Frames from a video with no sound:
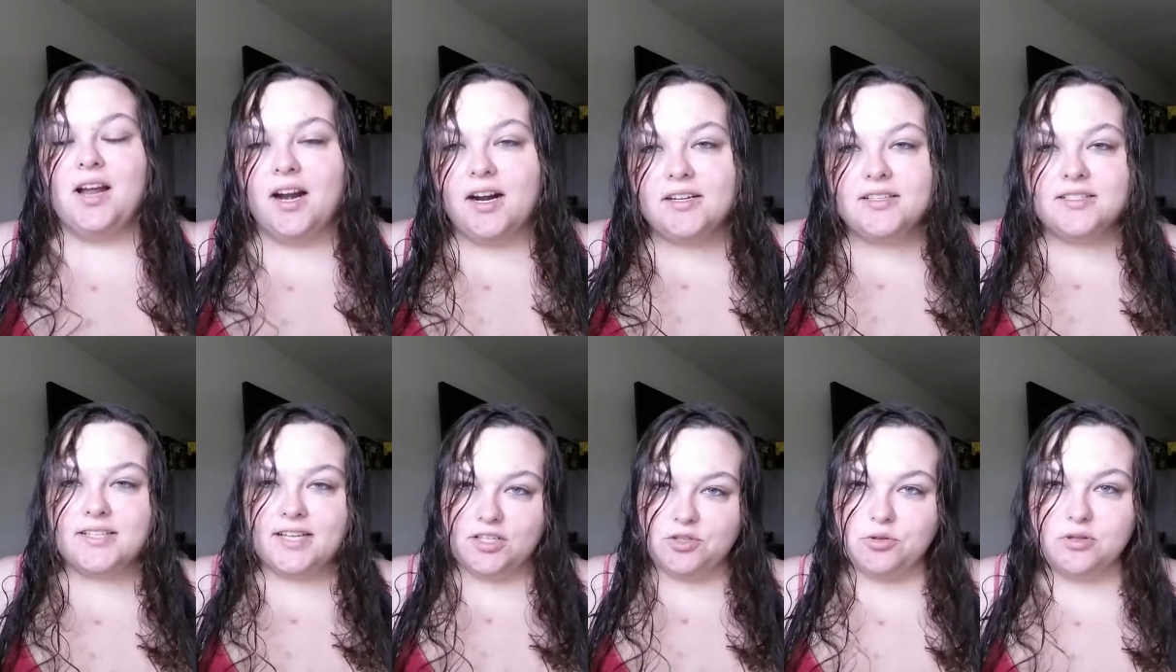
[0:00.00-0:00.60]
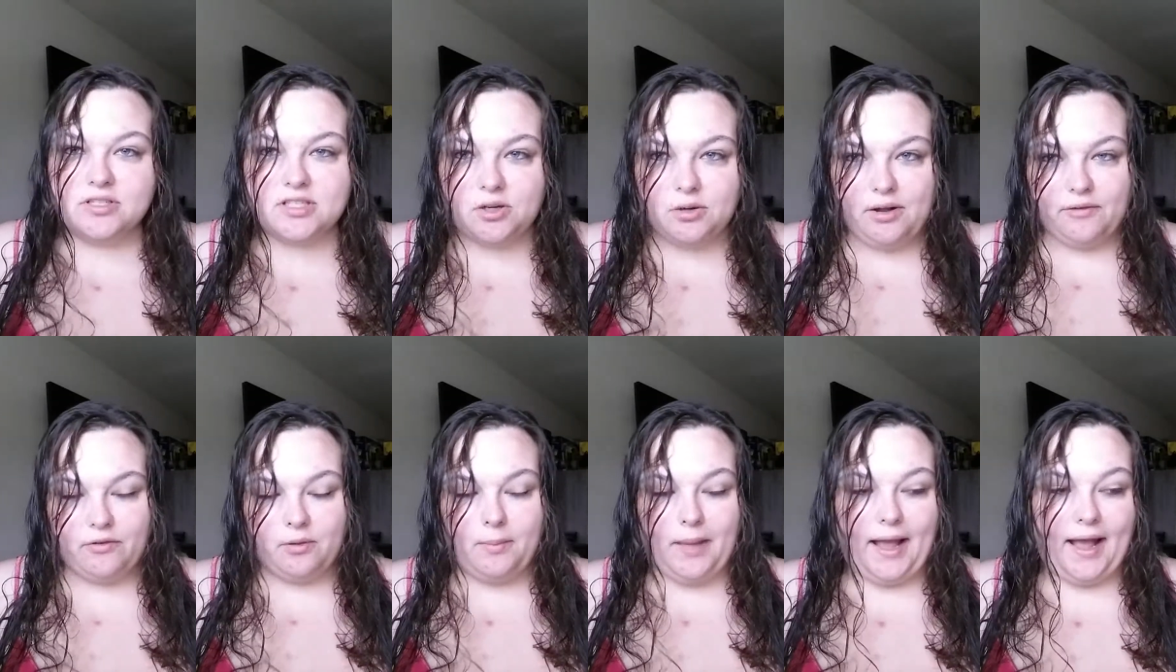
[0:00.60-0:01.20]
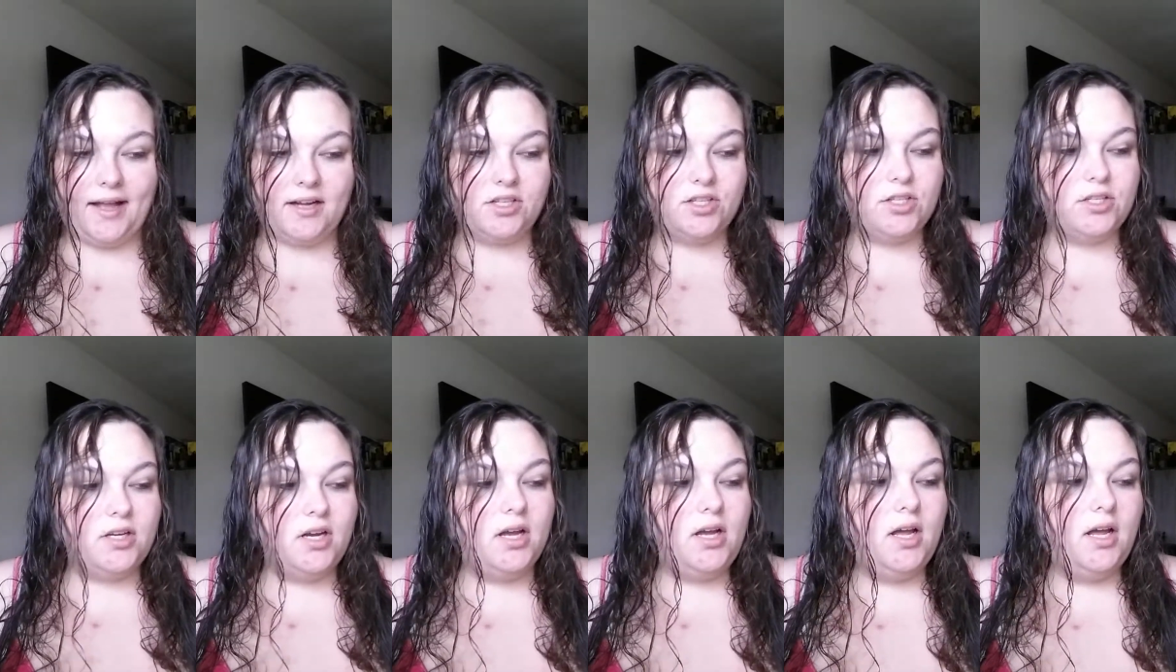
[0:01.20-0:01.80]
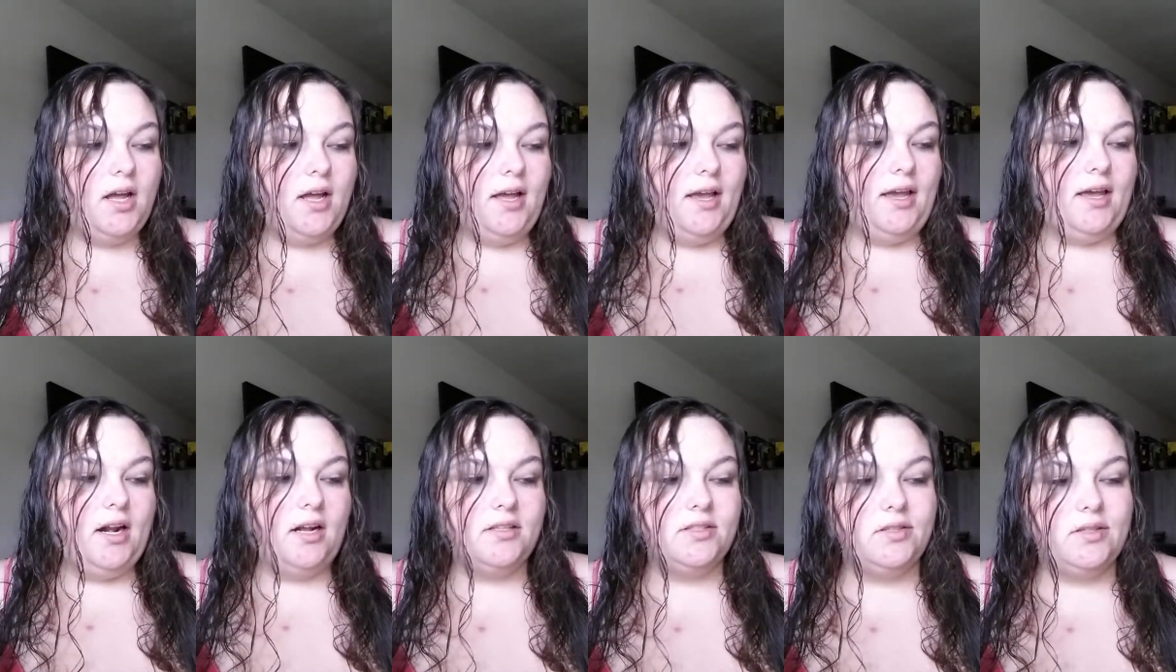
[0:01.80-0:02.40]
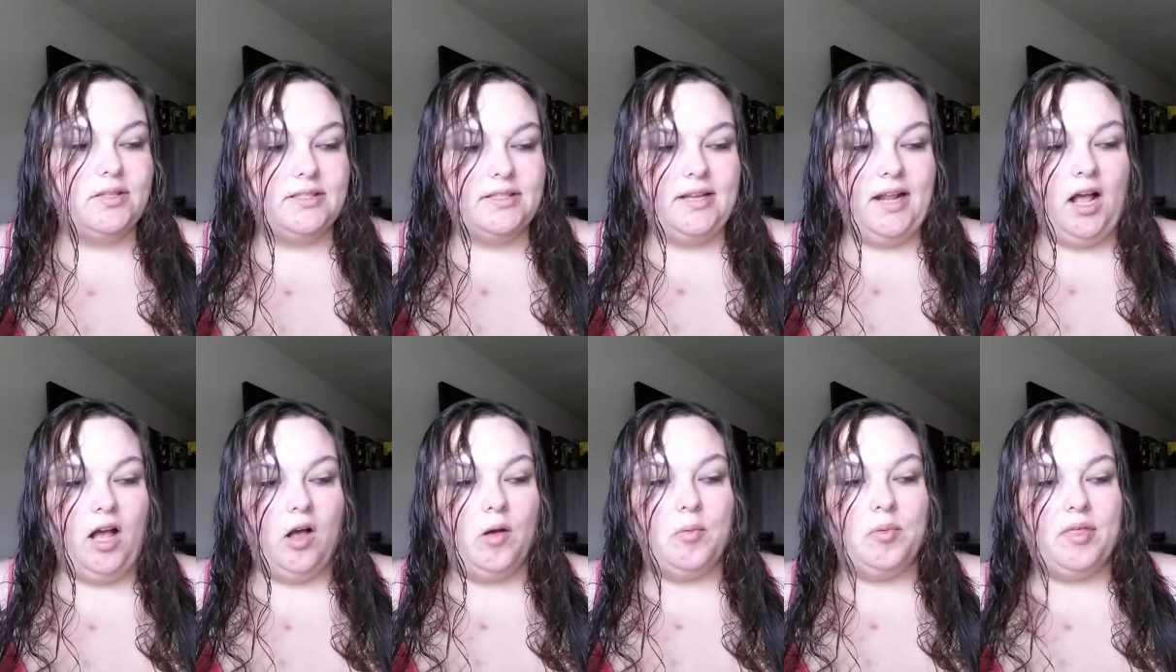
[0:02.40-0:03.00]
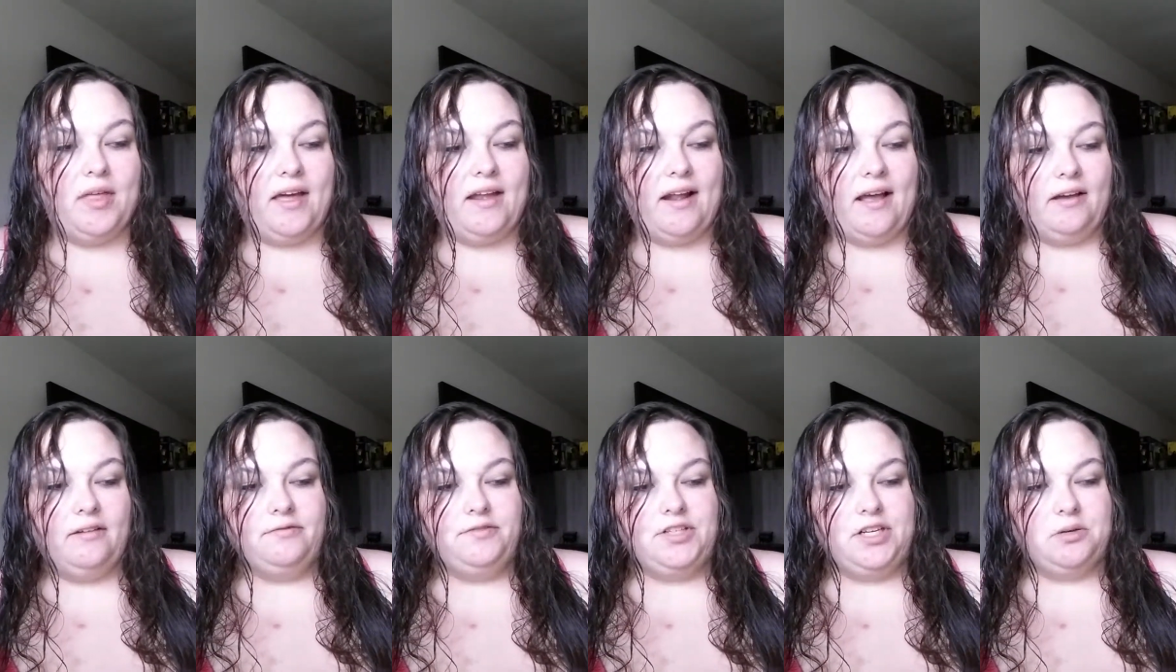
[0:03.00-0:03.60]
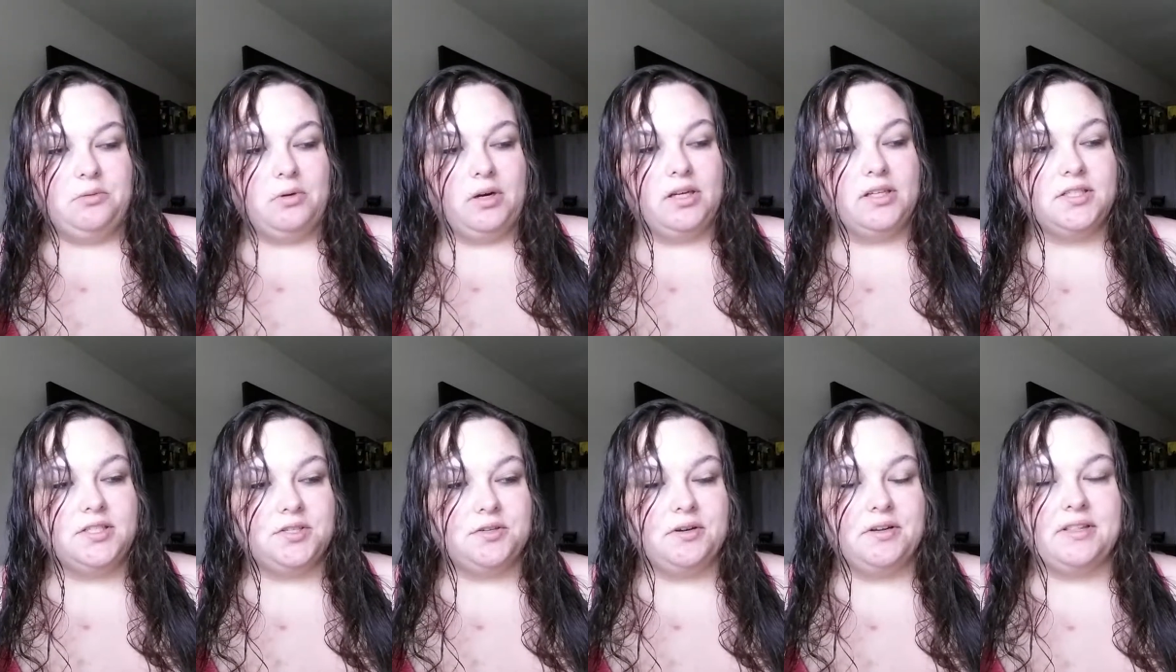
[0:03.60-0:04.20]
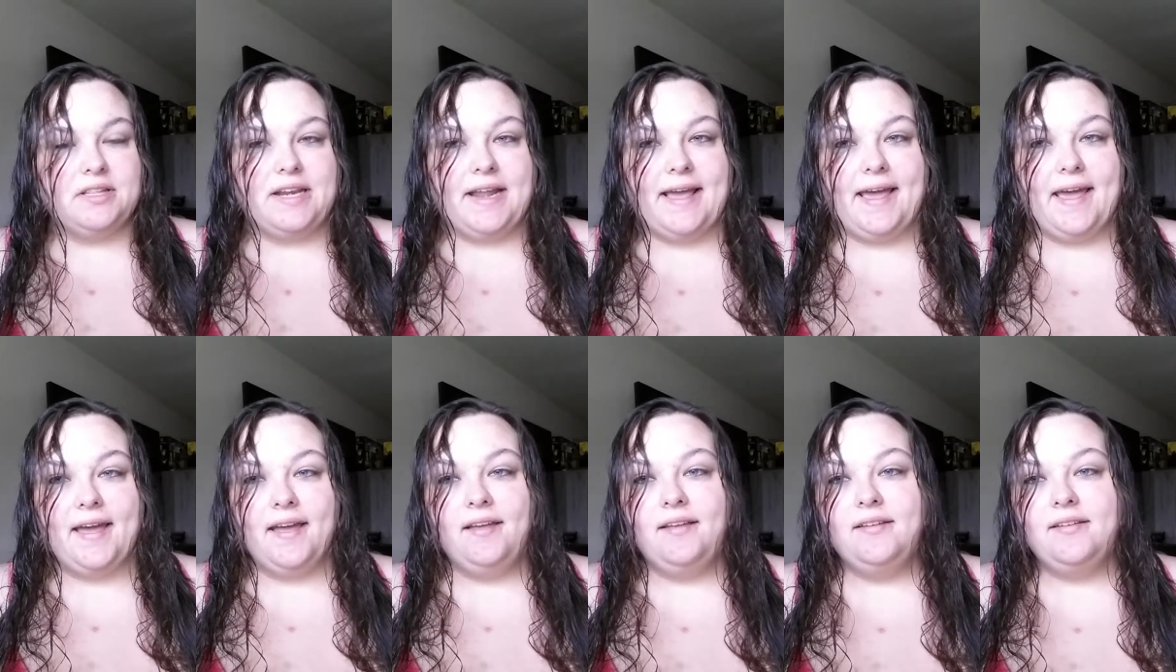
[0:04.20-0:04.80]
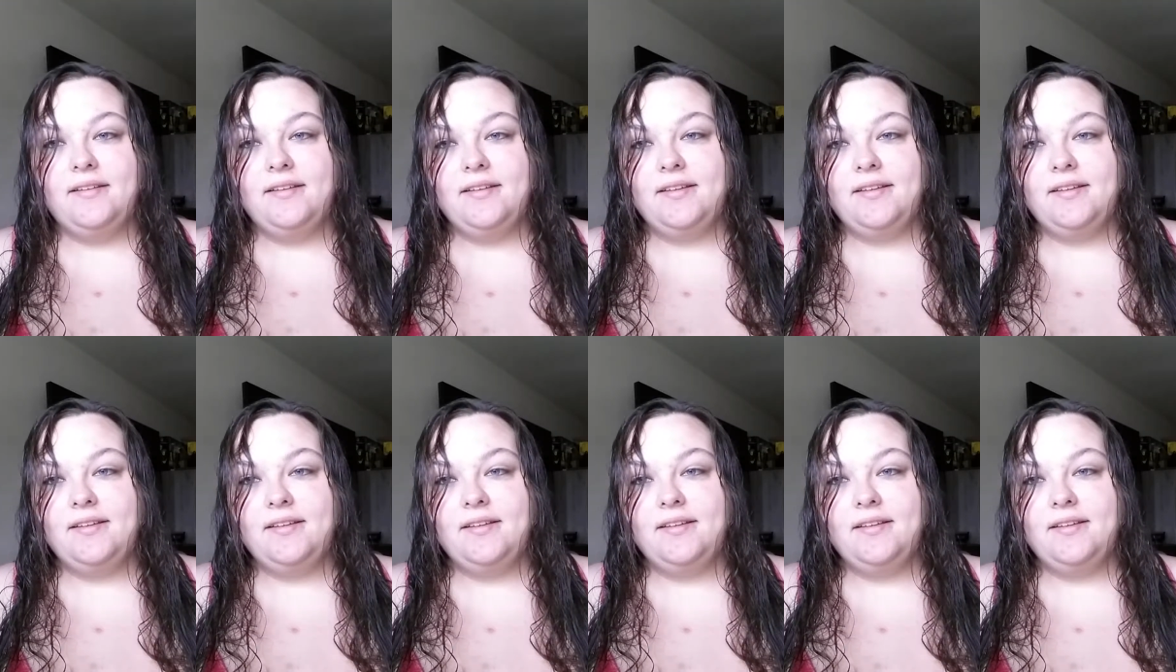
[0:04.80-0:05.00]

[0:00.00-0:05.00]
our schedules don't ever match. It also doesn't help that FJ works during the day.